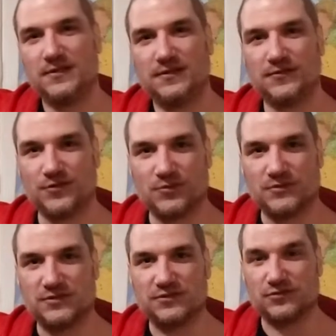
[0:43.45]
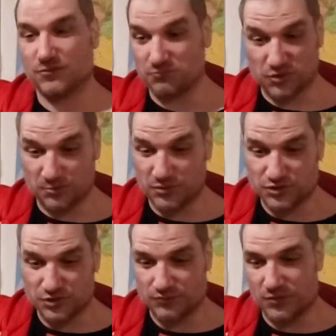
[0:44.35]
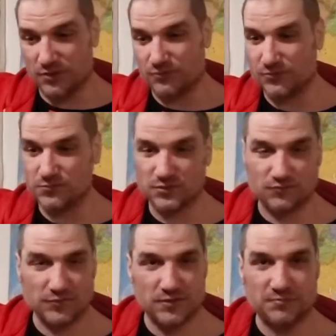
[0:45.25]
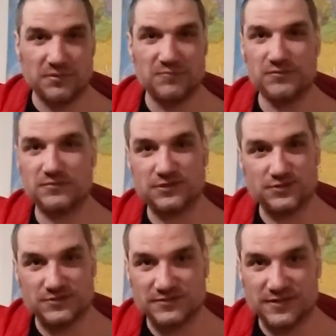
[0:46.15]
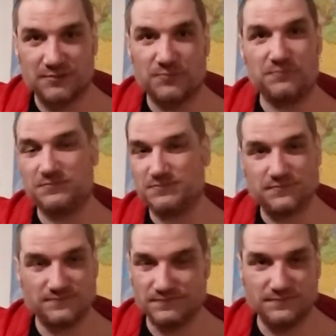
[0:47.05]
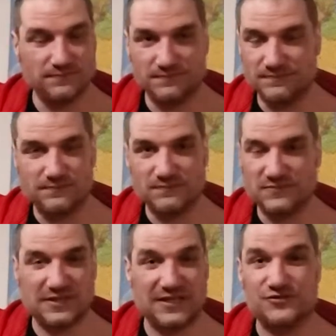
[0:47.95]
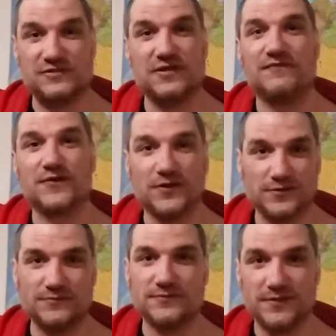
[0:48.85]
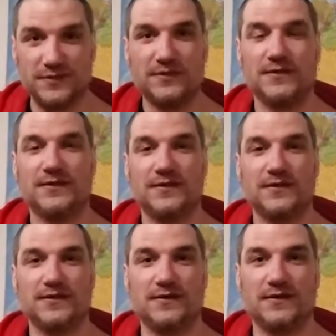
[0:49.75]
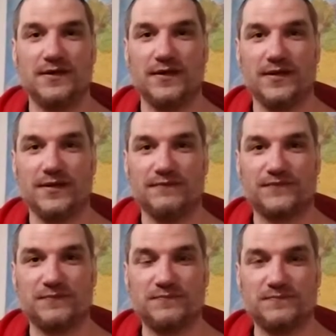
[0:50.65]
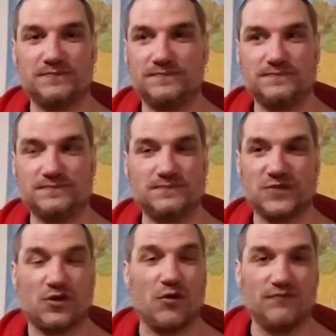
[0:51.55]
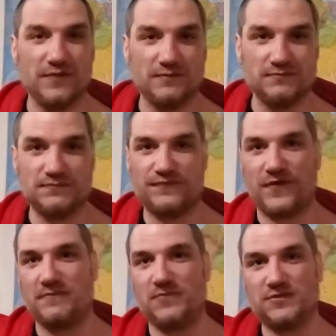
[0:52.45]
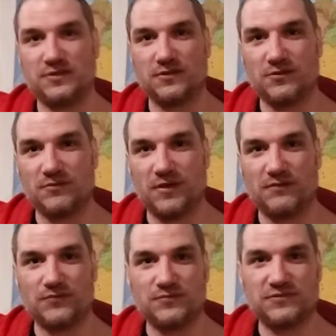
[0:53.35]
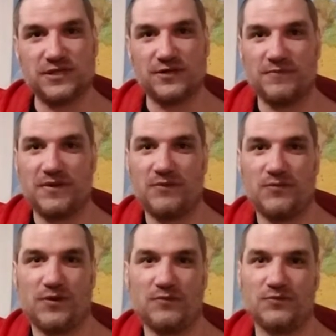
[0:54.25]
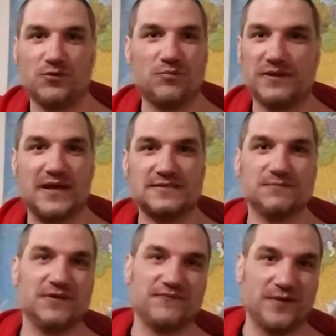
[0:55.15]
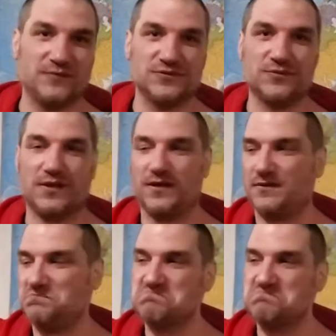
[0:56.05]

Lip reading: They're the ones that's gonna put you in the wrong room with the wrong people, get you set up to get yourself hurt. And from the COVID, 5 months alone in my room, staring at my wall with nobody asking me if I was okay.